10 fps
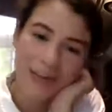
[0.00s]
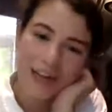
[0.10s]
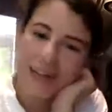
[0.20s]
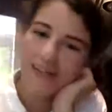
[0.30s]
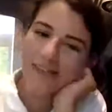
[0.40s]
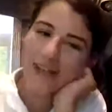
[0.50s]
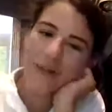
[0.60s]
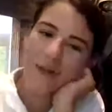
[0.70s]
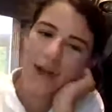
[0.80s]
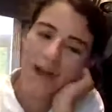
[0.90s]
Next time
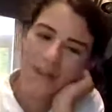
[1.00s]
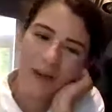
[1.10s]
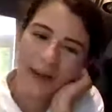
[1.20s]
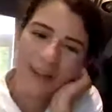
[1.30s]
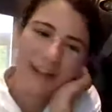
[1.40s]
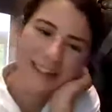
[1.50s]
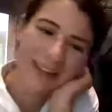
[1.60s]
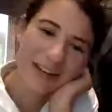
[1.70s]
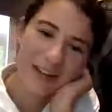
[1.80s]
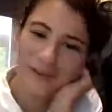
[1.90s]
you have a Friday night
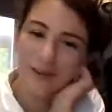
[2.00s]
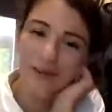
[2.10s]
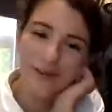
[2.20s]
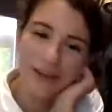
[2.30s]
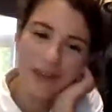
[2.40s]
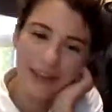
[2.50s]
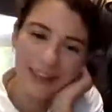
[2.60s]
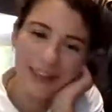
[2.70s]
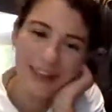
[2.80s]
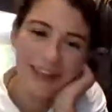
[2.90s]
dinner, if you choose to make
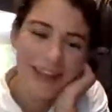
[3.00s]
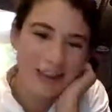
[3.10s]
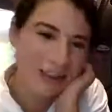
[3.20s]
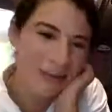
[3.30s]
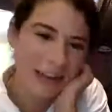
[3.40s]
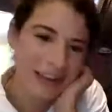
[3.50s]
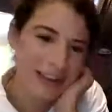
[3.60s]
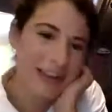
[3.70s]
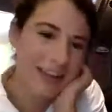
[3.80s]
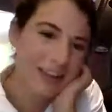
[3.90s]
this, don't forget to
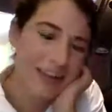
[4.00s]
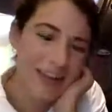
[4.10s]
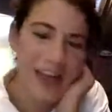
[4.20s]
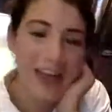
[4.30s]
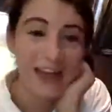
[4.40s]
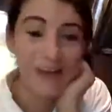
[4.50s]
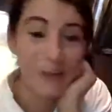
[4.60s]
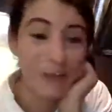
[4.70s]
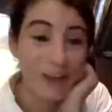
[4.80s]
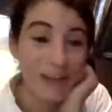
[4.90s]
think of us, and we'll
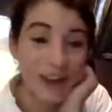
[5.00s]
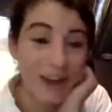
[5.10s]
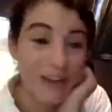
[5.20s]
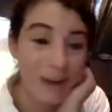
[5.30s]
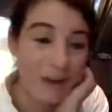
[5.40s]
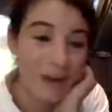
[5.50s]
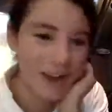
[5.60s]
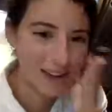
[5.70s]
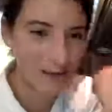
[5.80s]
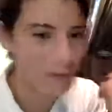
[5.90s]
be thinking of you,
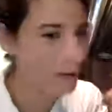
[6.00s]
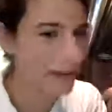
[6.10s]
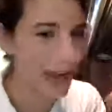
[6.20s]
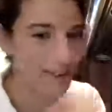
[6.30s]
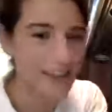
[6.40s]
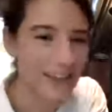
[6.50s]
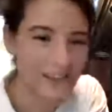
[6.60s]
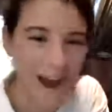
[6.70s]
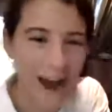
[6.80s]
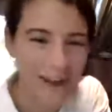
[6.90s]
because we'll be having it
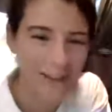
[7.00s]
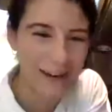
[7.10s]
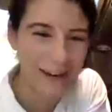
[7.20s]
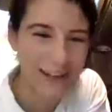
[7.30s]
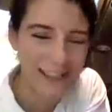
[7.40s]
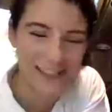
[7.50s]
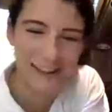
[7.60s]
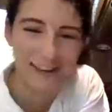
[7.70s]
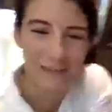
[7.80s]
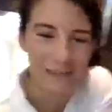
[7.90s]
for our Friday night dinner.